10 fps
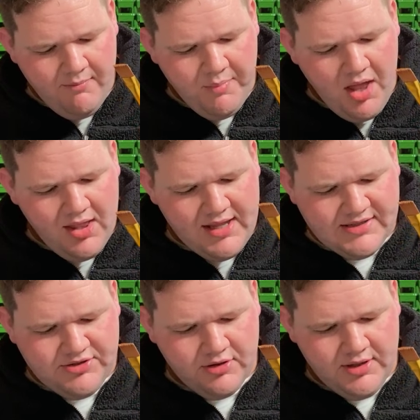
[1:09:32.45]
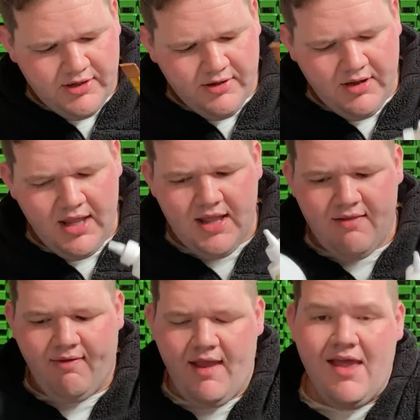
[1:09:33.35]
polyester glitter. And
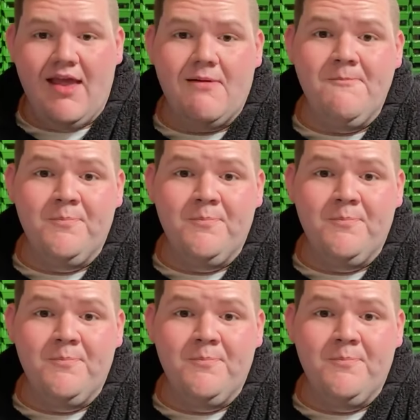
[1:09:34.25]
it's a